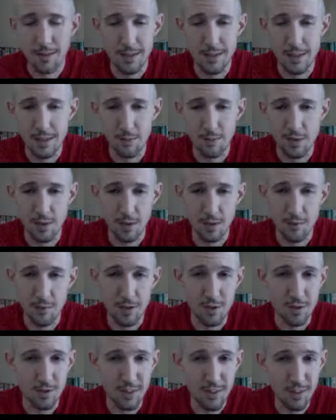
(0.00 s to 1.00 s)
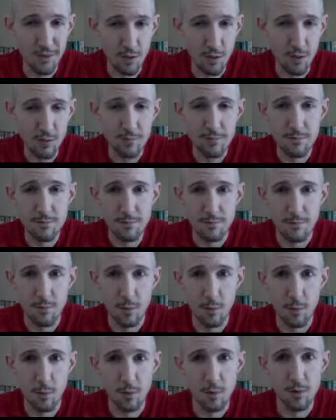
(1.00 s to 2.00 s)
Last time we talked about your liver.
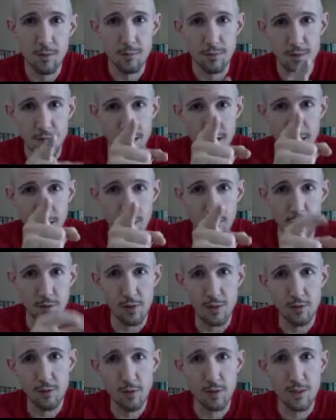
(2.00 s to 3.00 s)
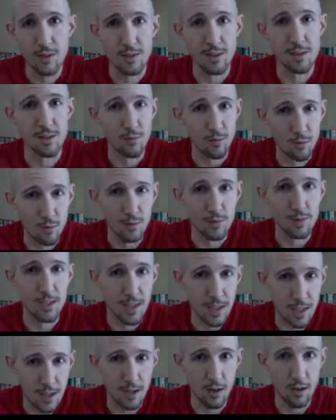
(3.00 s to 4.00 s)
Remember, take care of your liver because it will
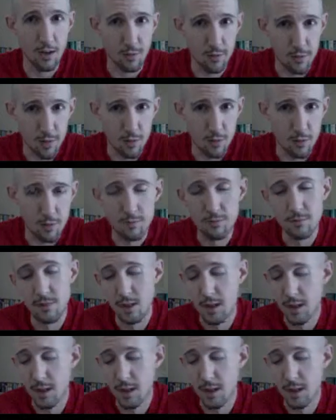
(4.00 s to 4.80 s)
take care of you.